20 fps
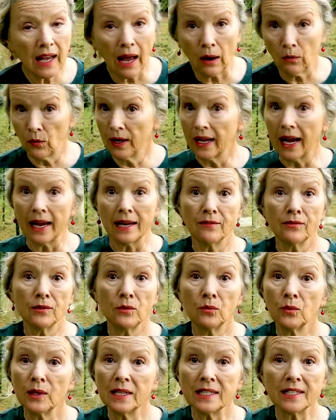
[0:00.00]
I, went,
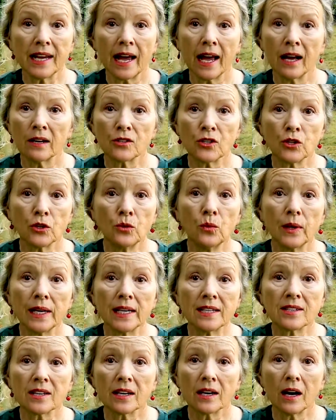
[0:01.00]
even went down two
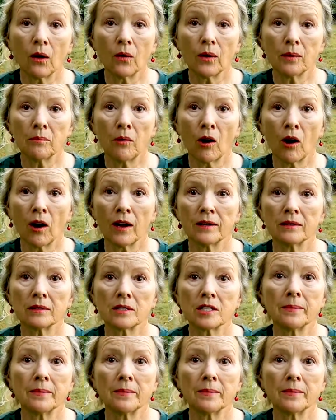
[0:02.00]
weeks ago and bought